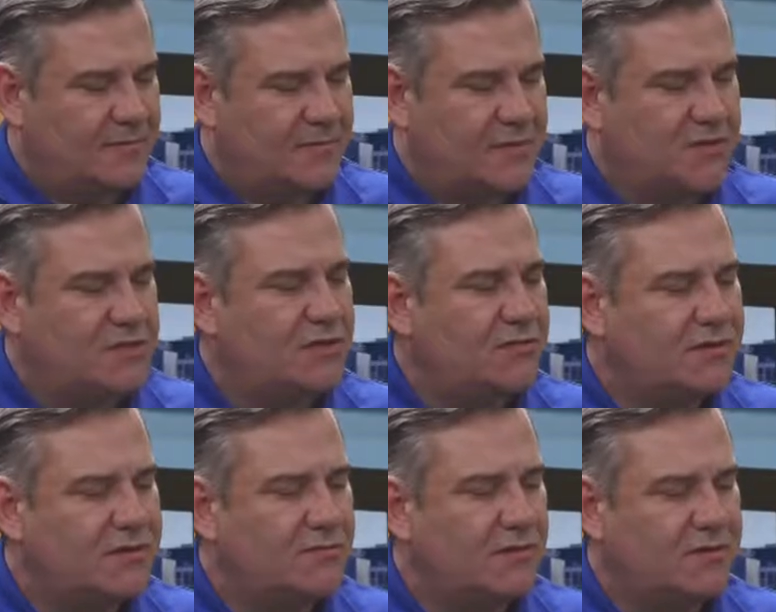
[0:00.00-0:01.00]
she
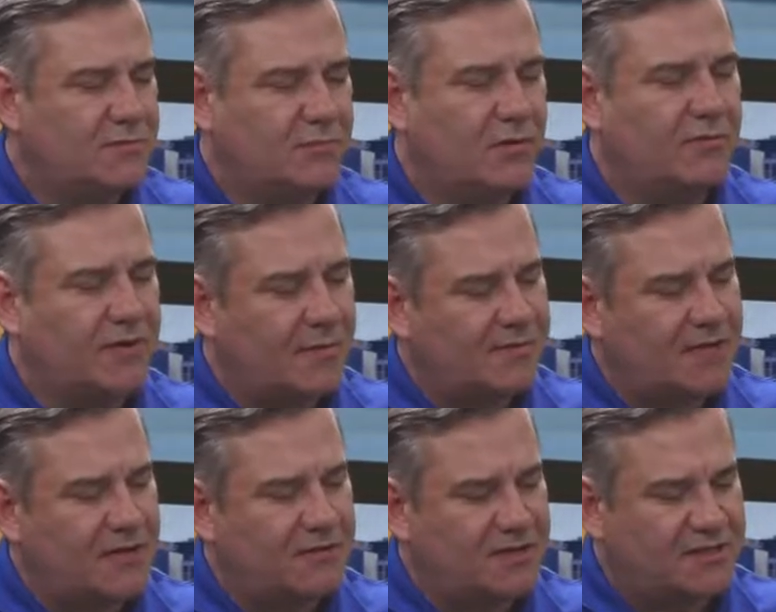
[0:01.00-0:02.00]
used to, what, what would
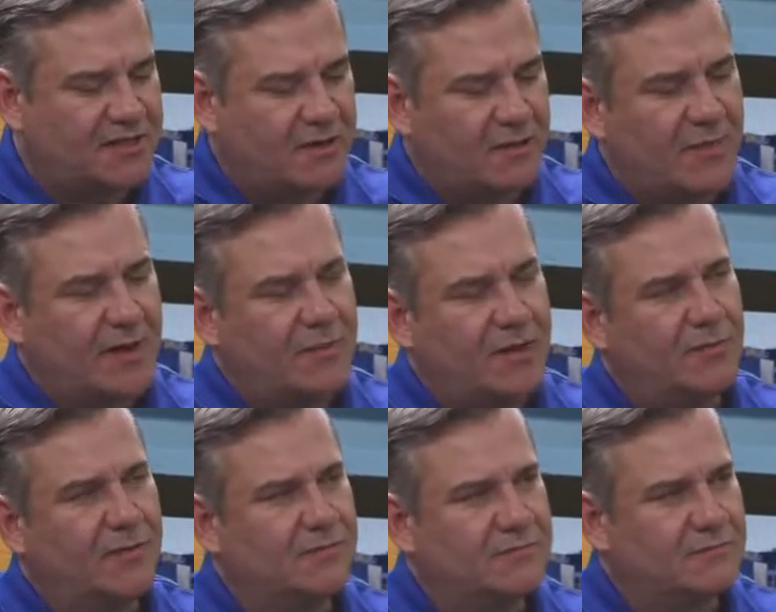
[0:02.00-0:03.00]
upset her, she said, I don't mind
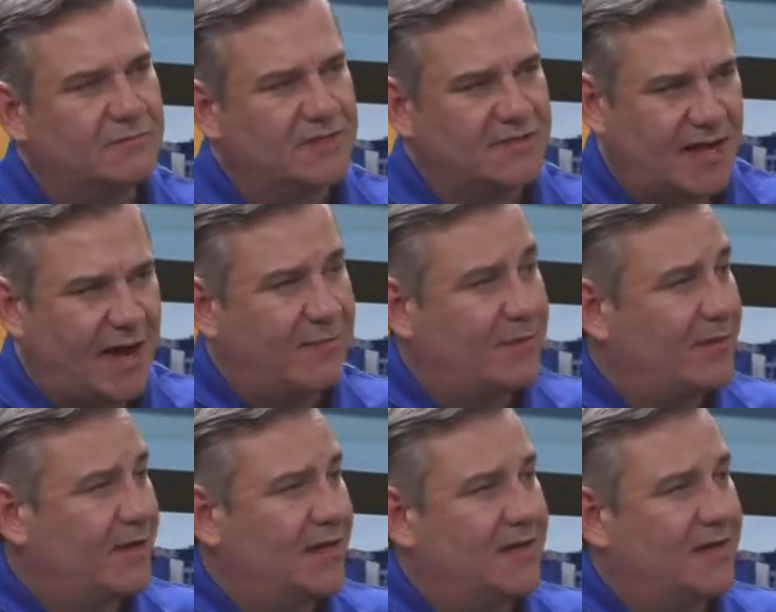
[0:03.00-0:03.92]
people stopping me,